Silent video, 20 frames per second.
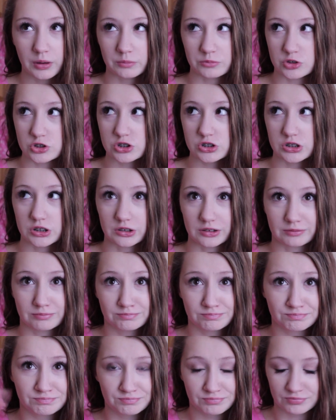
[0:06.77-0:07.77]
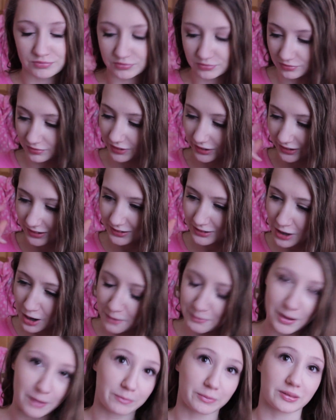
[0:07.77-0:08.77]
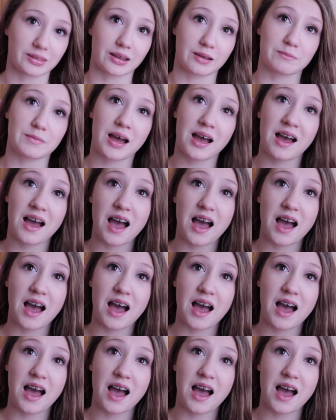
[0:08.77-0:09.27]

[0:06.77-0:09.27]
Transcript: I'm just gonna like come up with them